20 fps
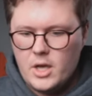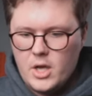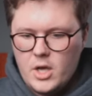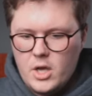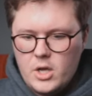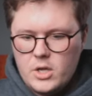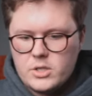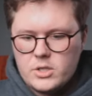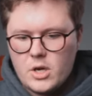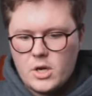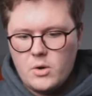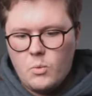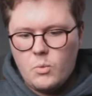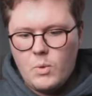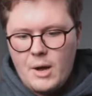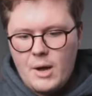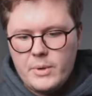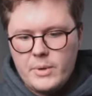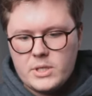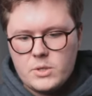So
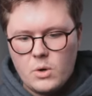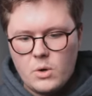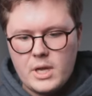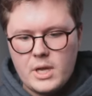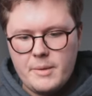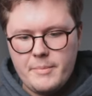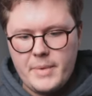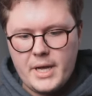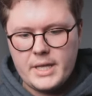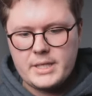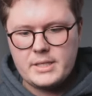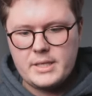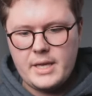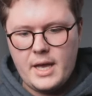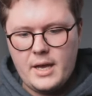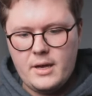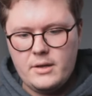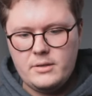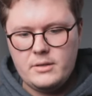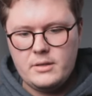while we're talking about
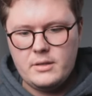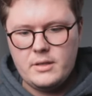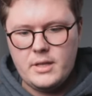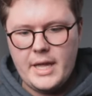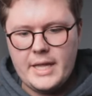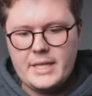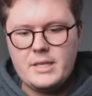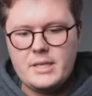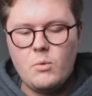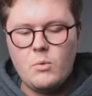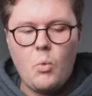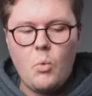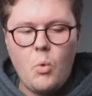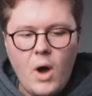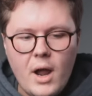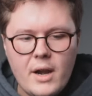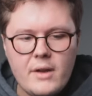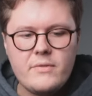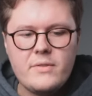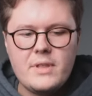sound, it's
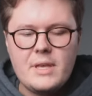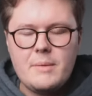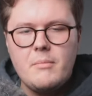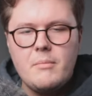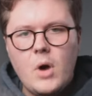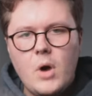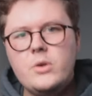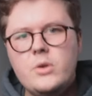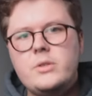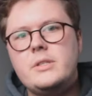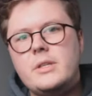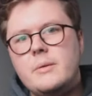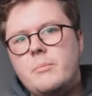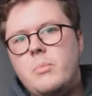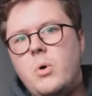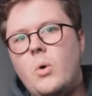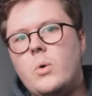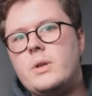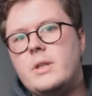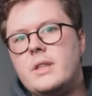one of the most
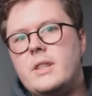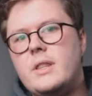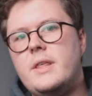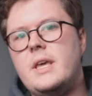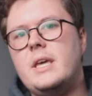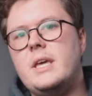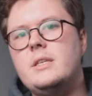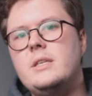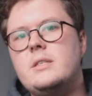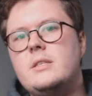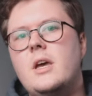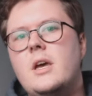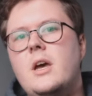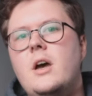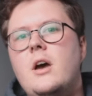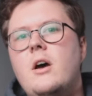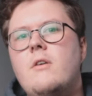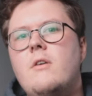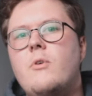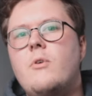important things
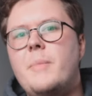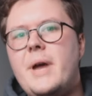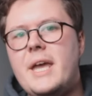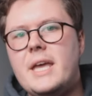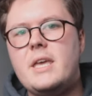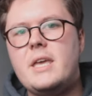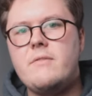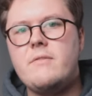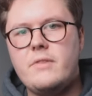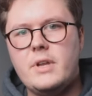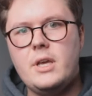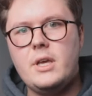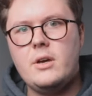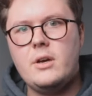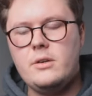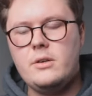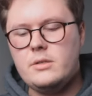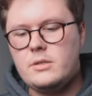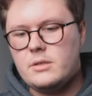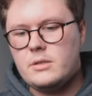for making
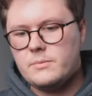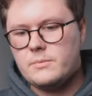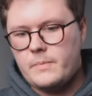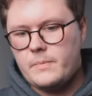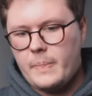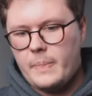videos.